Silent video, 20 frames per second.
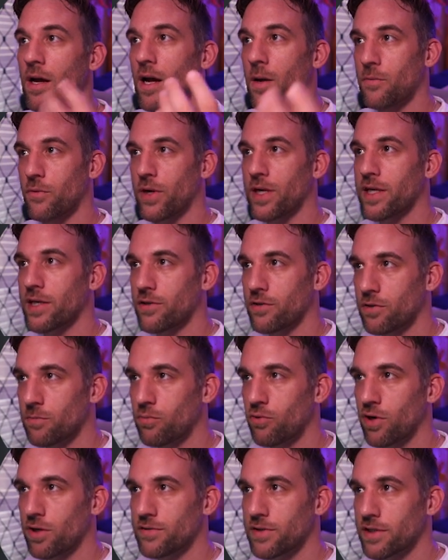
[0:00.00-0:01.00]
I'm creating a new
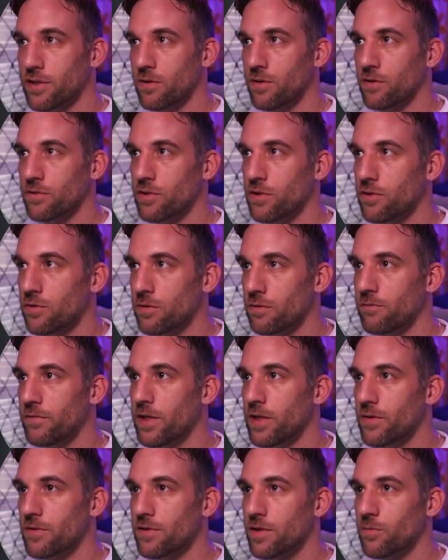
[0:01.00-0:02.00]
project called YouTube
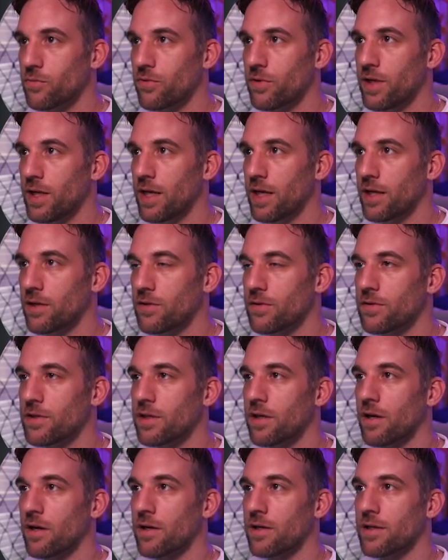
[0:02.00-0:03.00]
Video Summary and
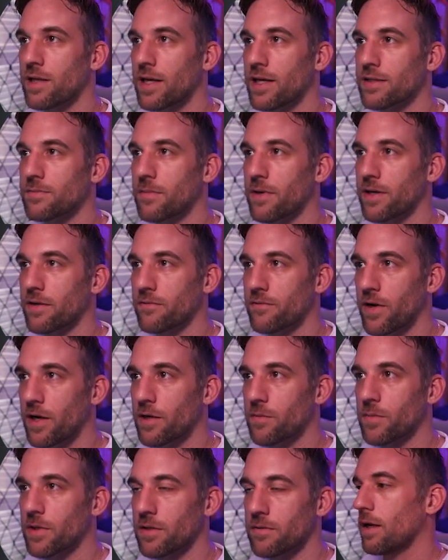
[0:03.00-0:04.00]
using Conda as my
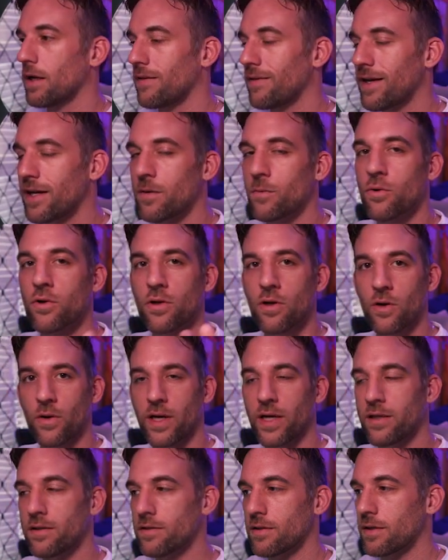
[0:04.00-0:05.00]
environment. And then I'm going to go
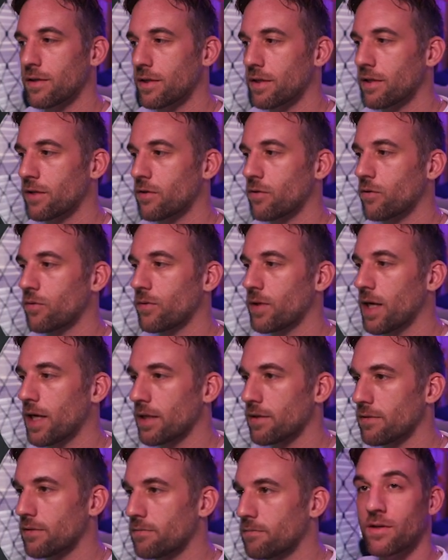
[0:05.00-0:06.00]
ahead and click
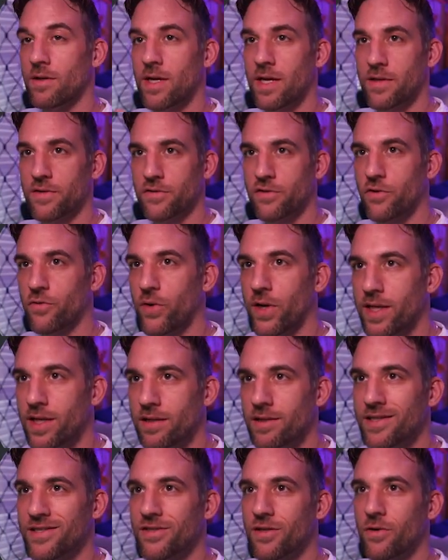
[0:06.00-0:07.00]
Create. Now let's create
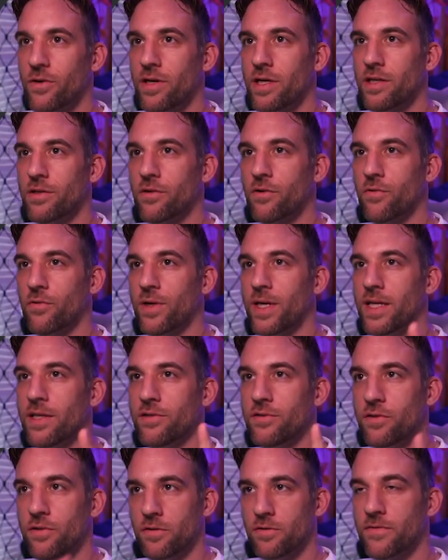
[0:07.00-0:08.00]
it. Let's go ahead and
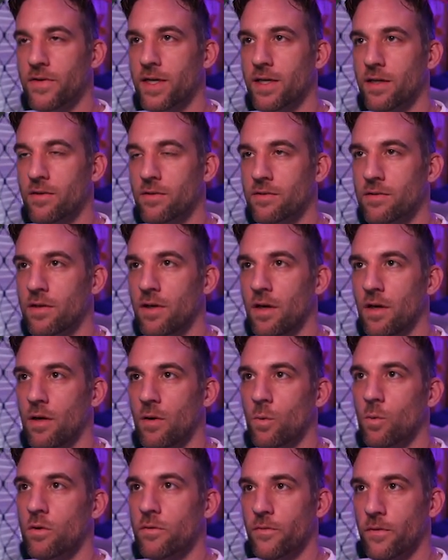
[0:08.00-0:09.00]
create two files.
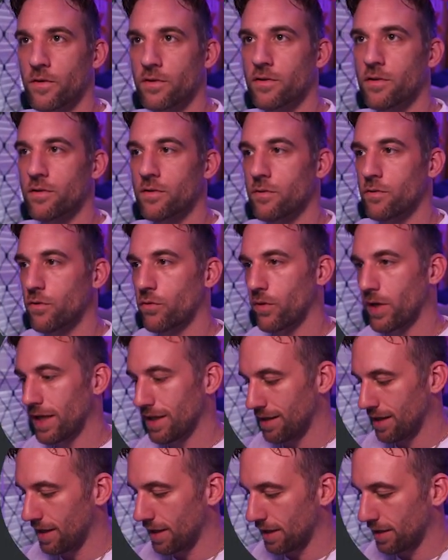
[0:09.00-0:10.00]
We're first going to
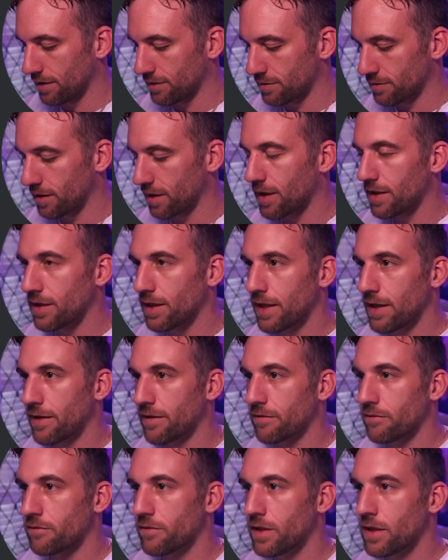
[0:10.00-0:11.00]
create a
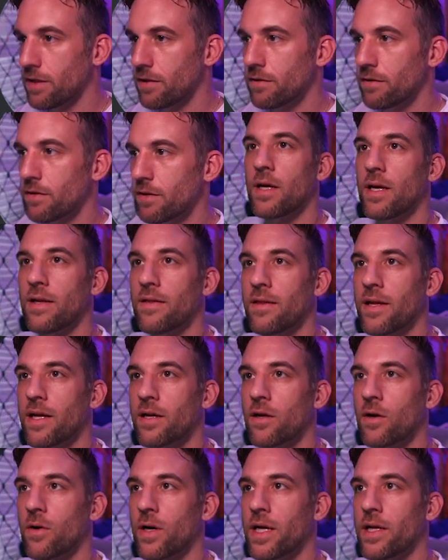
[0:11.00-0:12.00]
.env and
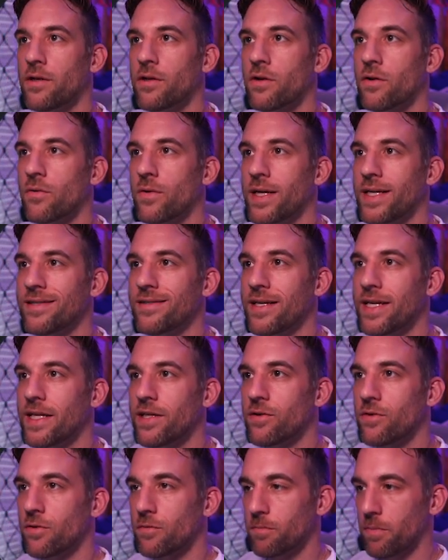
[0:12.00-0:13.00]
then go ahead and create a
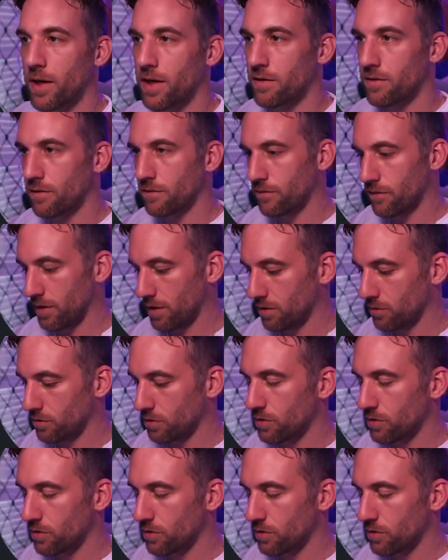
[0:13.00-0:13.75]
new Python file.